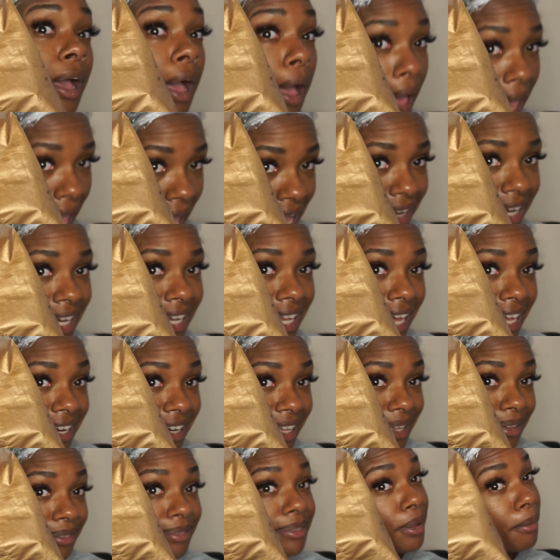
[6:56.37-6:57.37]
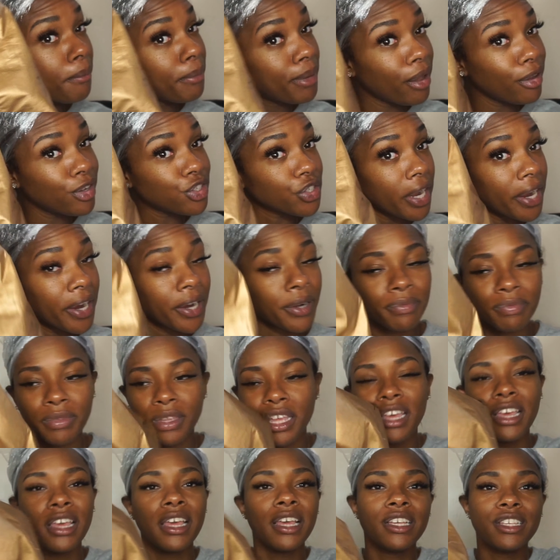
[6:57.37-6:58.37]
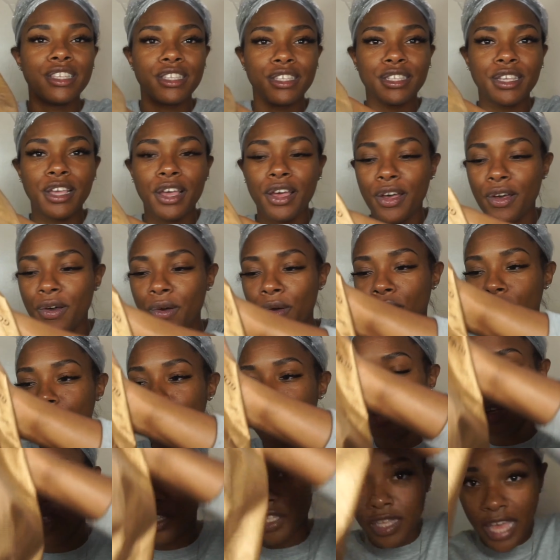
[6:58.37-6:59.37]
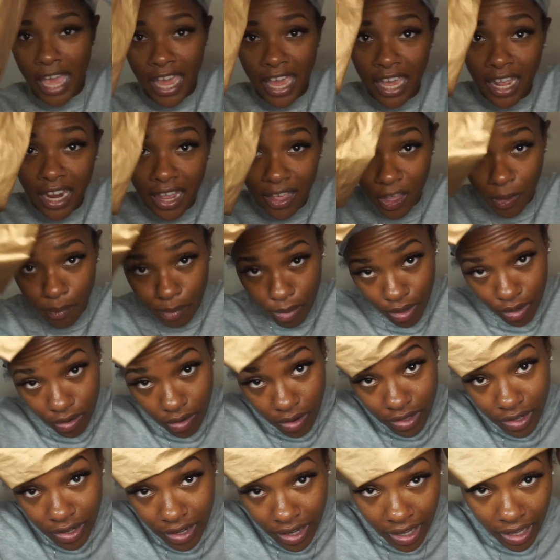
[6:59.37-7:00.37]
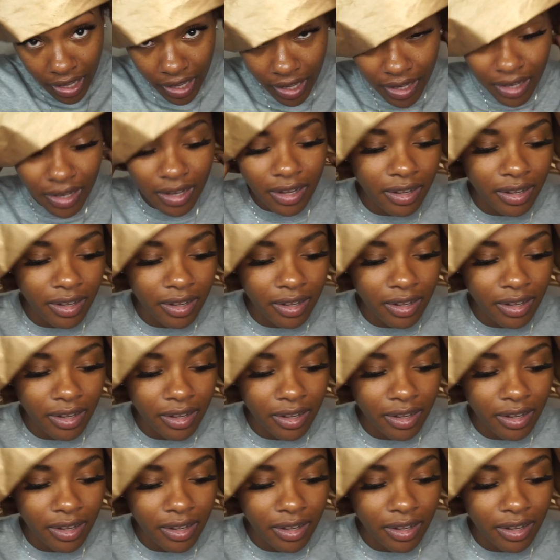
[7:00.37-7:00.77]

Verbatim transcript: handy dandy blow dryer. So take it and you put it on your head.